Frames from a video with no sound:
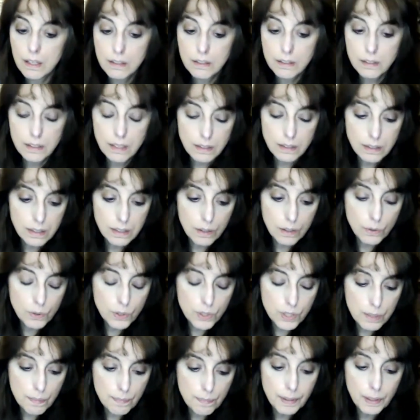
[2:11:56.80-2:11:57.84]
that there's
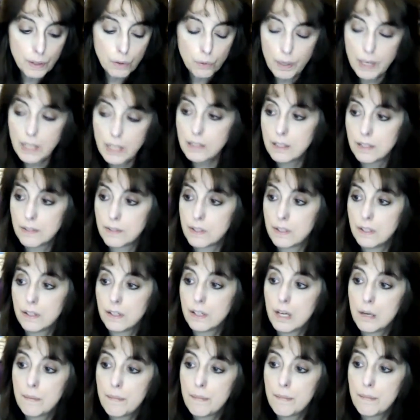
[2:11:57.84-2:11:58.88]
something great that's going to
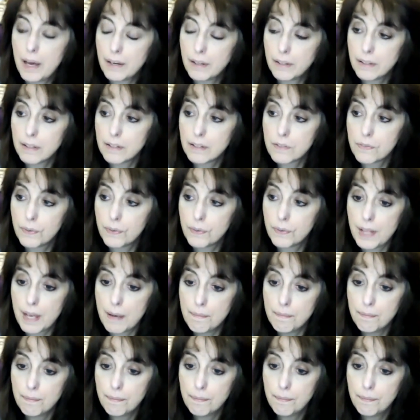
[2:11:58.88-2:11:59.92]
come out of this for
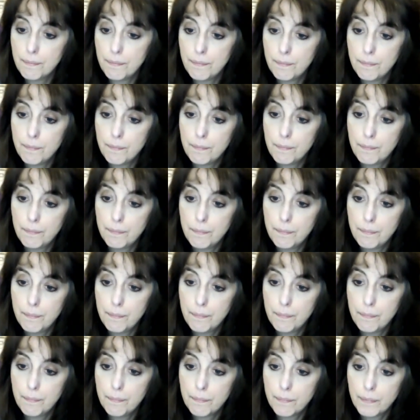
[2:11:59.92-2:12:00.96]
them.
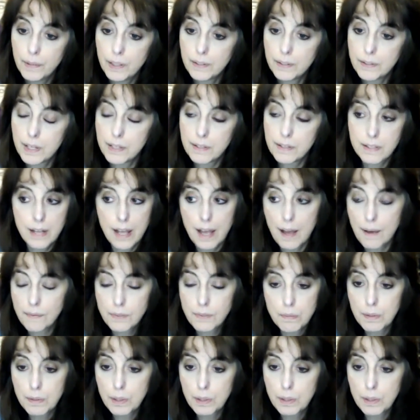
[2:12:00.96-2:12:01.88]
It doesn't have to be